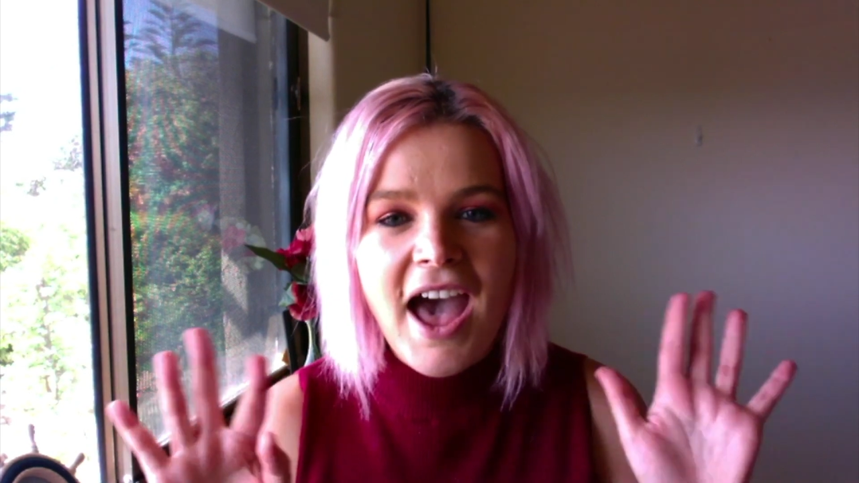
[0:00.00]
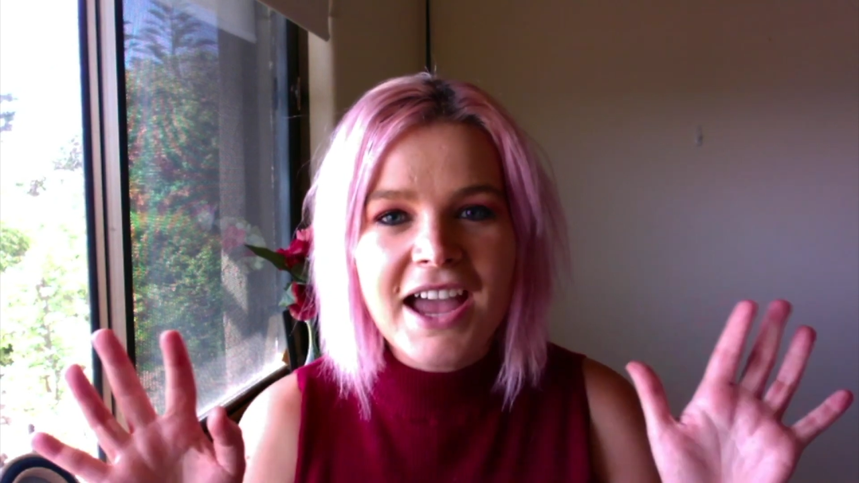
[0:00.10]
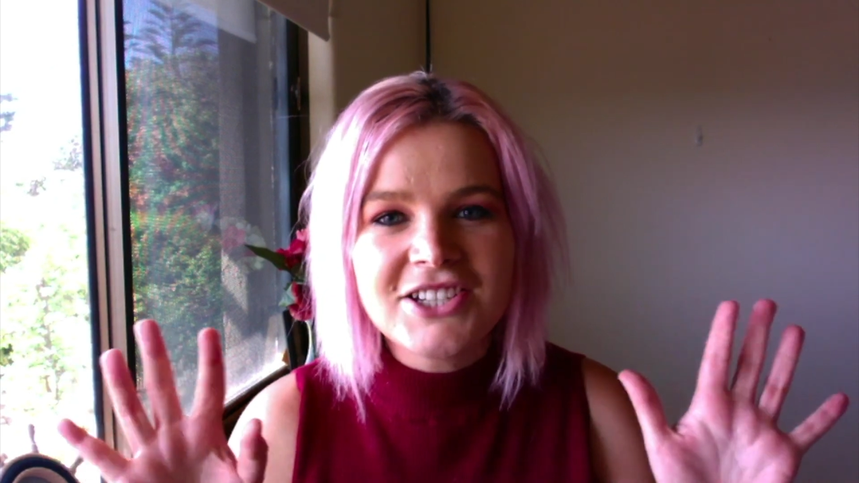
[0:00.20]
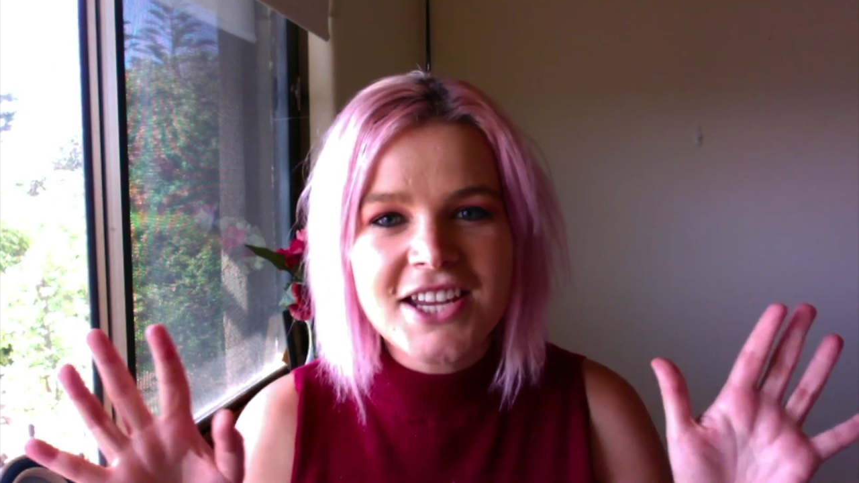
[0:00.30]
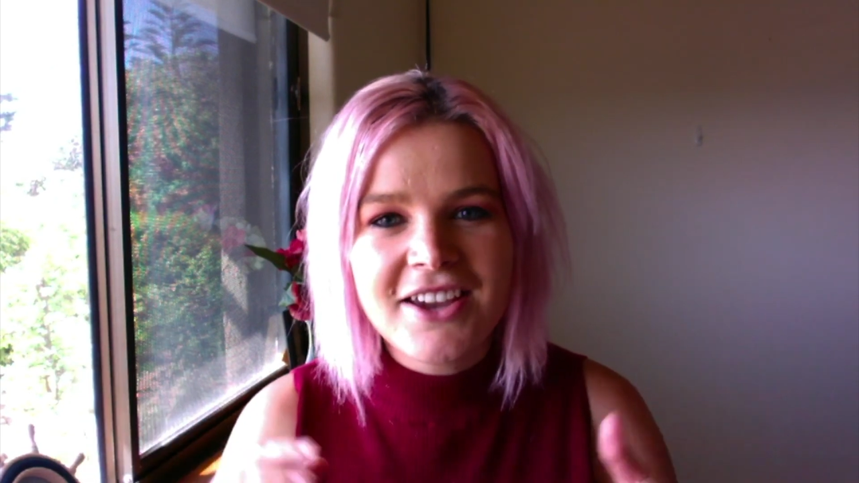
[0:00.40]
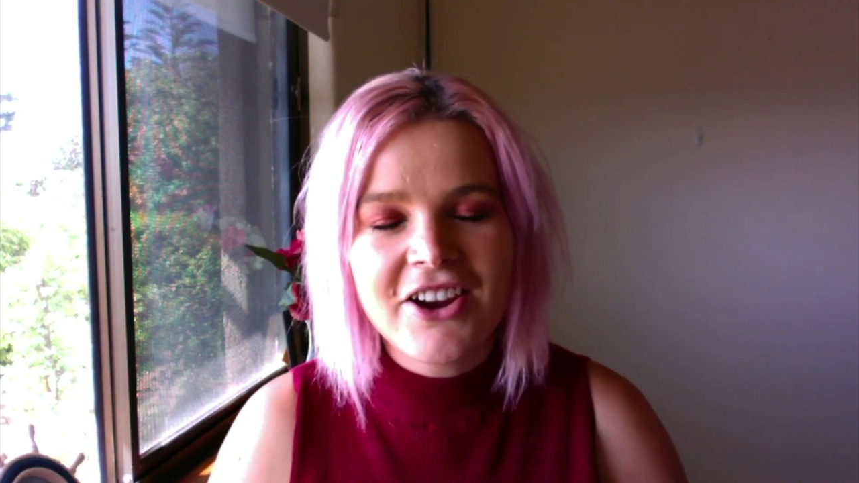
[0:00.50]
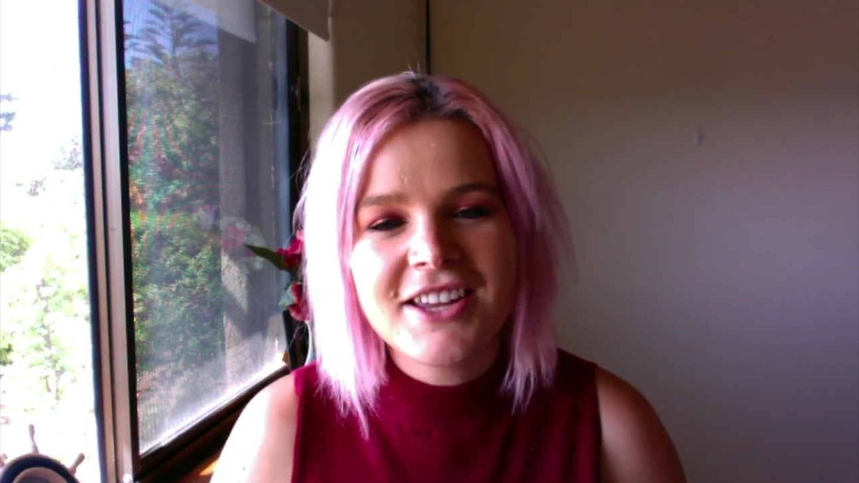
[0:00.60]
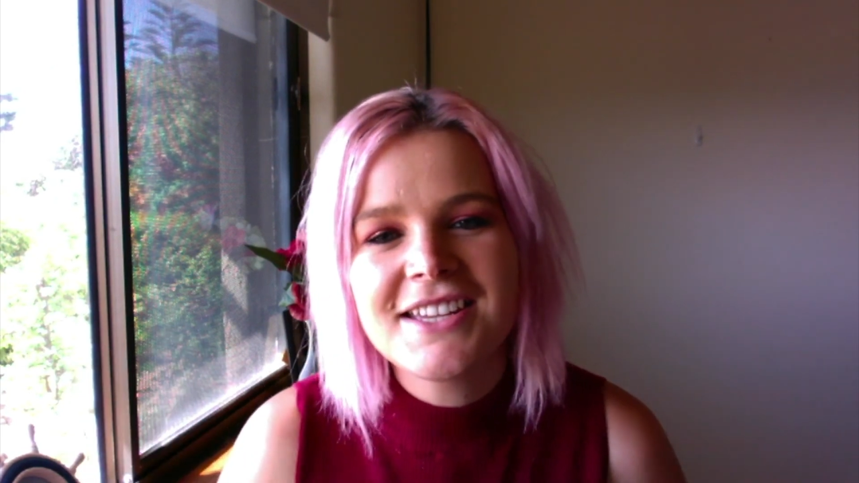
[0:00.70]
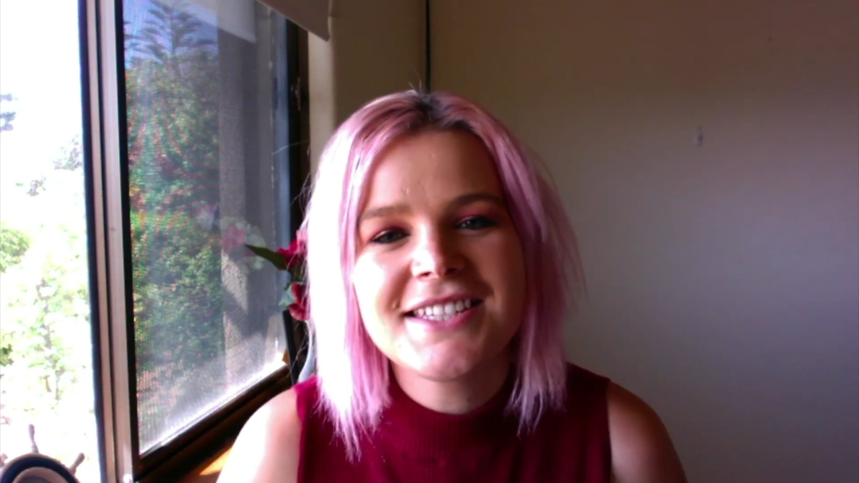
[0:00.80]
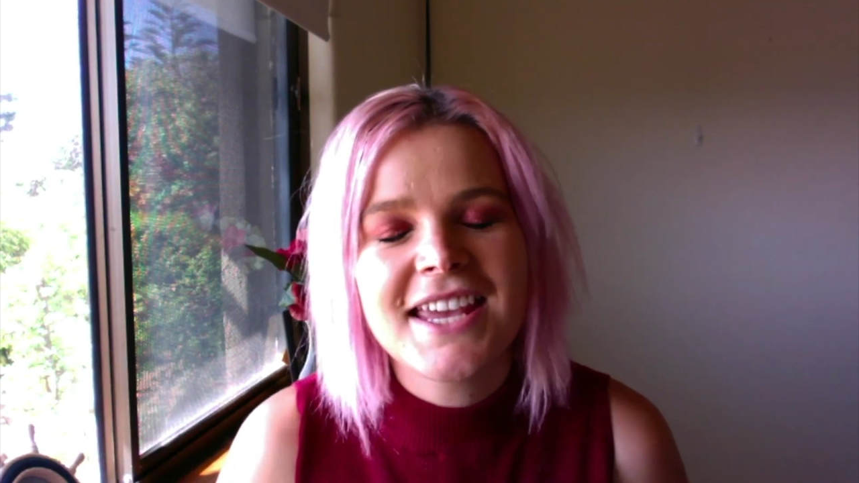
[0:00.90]
Hi, She
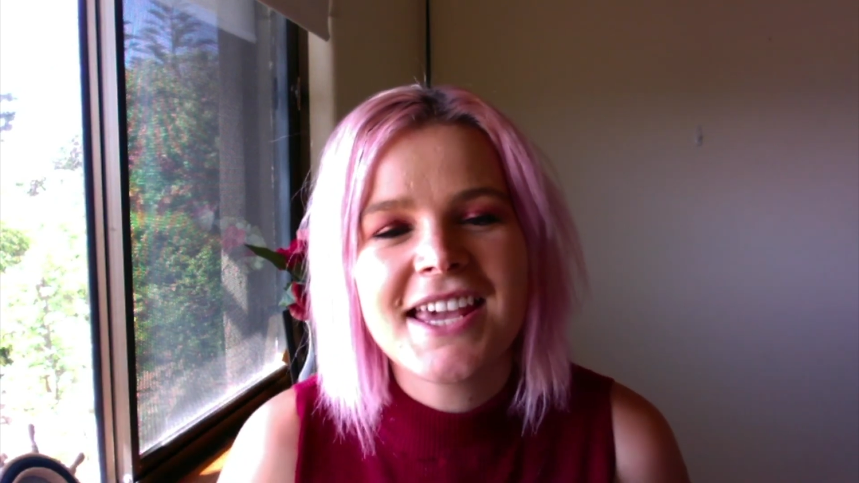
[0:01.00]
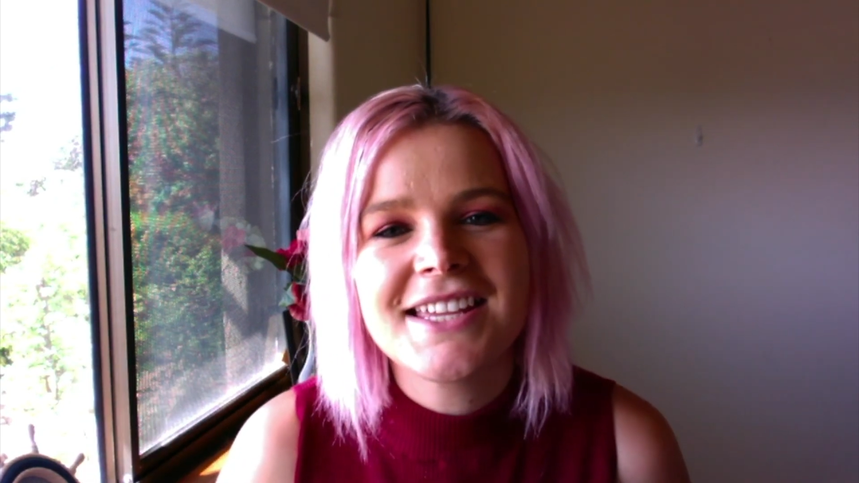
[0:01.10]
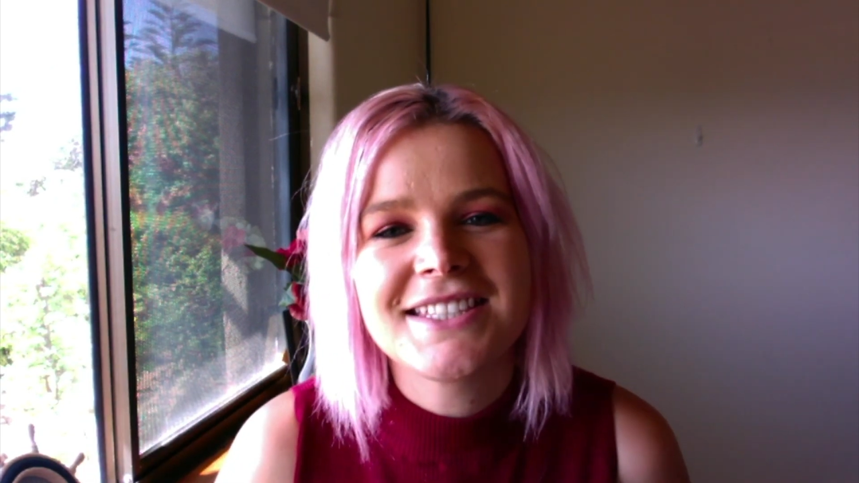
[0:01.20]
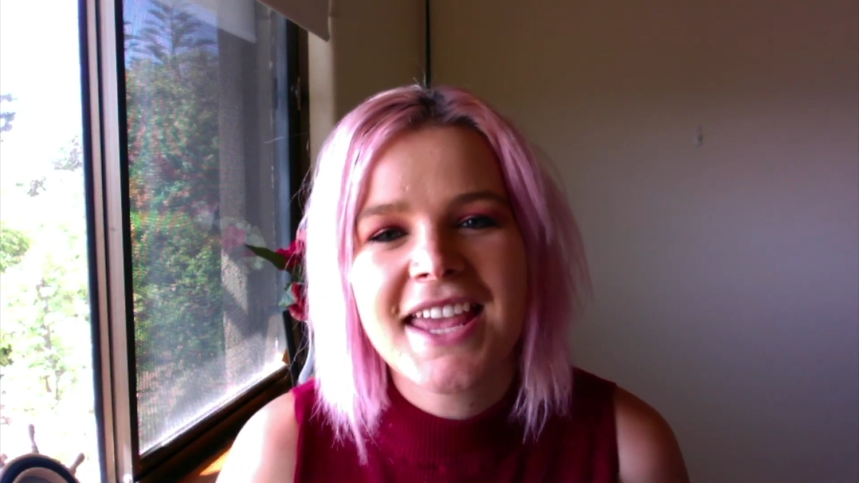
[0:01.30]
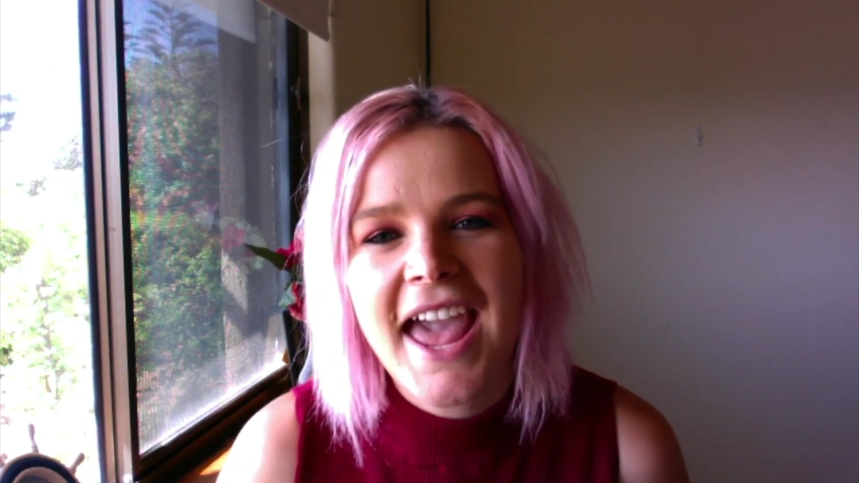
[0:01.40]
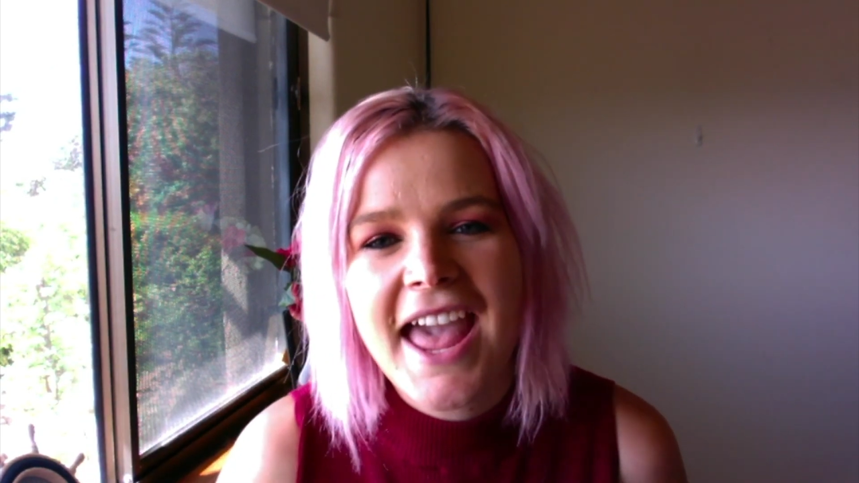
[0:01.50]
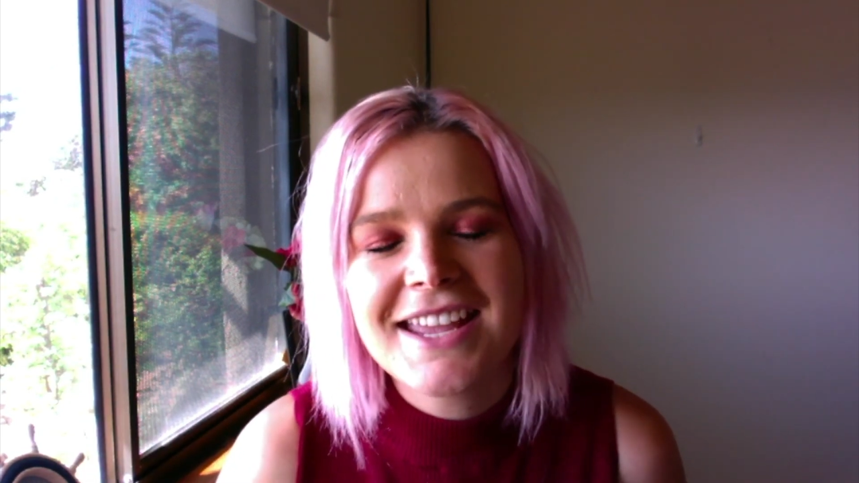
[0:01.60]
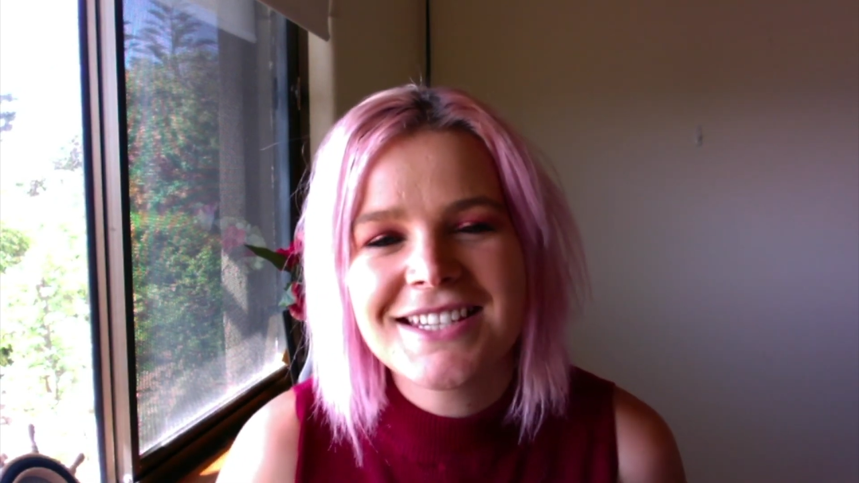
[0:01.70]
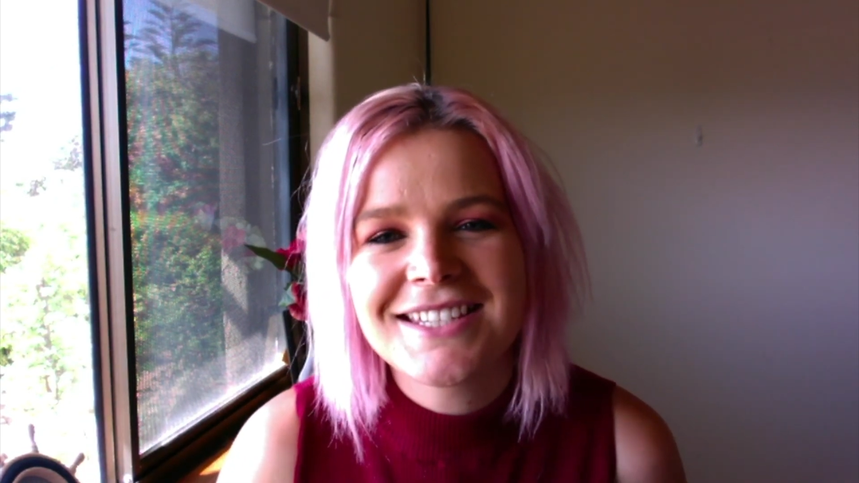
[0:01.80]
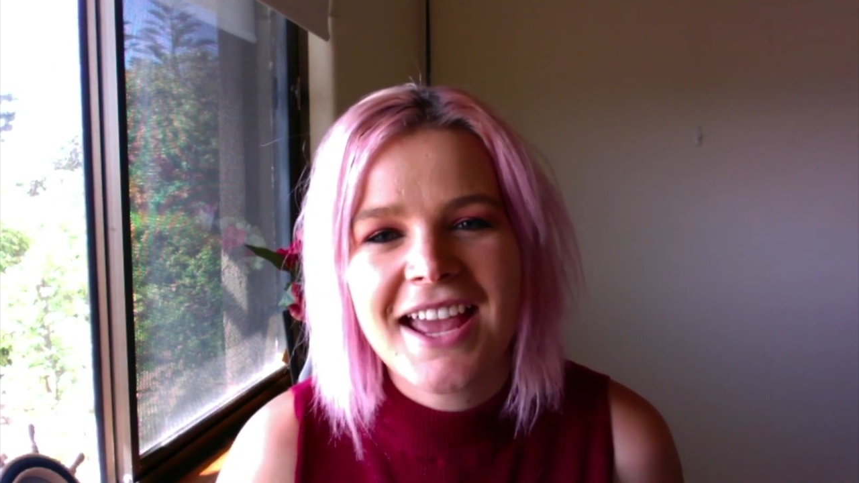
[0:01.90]
Coders. It's Kate